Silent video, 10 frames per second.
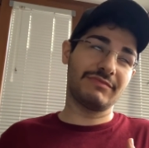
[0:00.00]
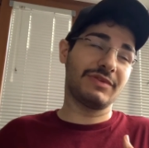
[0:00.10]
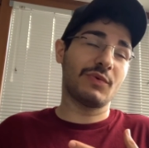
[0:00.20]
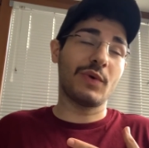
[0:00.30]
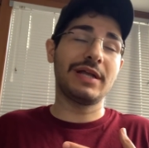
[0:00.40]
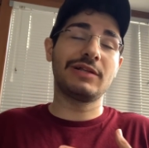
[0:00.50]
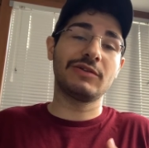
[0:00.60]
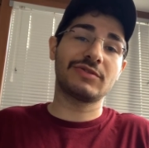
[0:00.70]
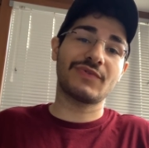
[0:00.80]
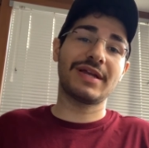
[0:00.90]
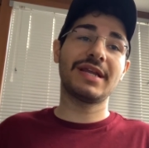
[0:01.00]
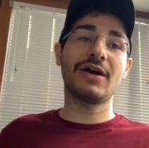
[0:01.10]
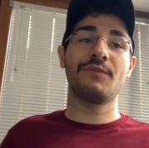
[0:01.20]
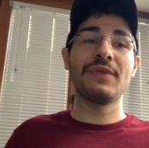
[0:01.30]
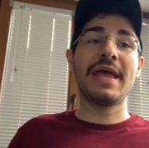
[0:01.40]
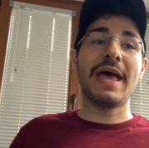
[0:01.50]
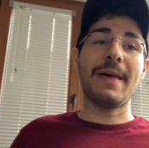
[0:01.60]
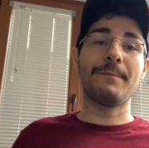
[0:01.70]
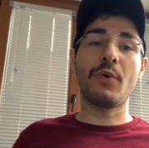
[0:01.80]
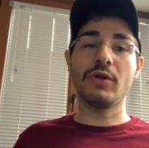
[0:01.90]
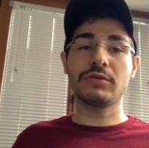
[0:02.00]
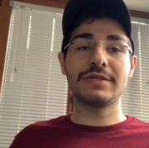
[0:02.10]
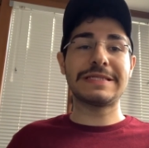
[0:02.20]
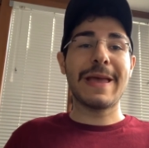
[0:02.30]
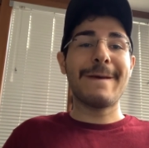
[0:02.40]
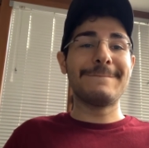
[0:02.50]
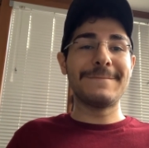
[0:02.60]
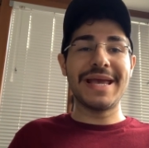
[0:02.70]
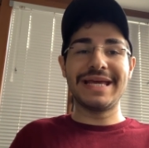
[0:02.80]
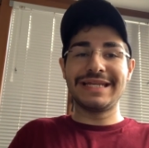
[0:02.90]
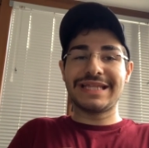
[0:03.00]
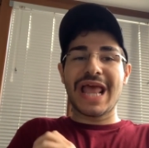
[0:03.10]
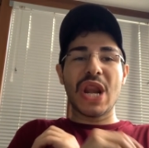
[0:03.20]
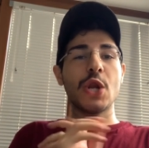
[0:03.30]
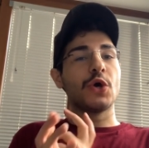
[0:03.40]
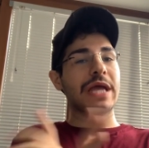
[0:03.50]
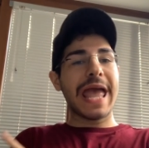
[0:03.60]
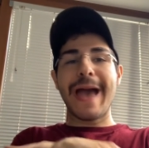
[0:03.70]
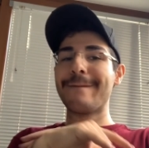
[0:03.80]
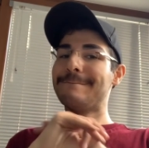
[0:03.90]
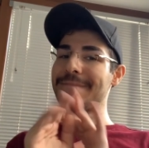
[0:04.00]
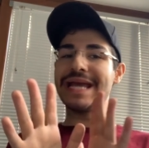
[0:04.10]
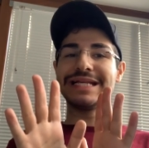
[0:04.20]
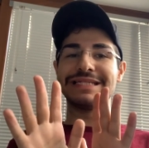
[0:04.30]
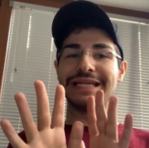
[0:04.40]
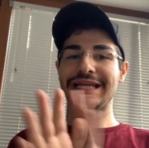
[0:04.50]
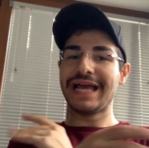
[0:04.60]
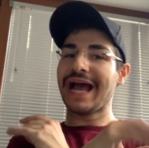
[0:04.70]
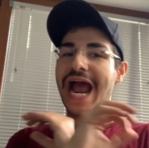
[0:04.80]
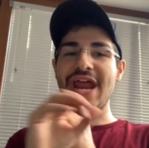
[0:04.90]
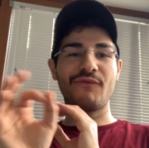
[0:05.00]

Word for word: the way it looks right now, and Bolders made it look amazing. I